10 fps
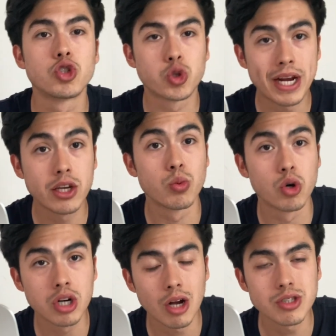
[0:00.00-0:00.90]
track your
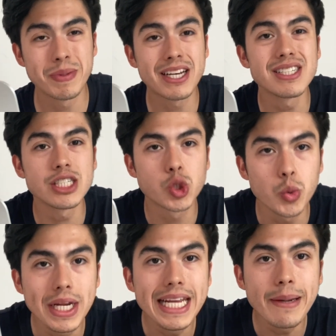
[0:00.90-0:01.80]
workouts, because it's
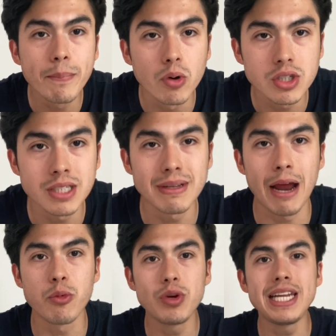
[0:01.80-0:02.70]
really important.
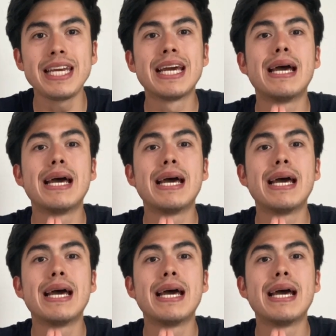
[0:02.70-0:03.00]
I'm really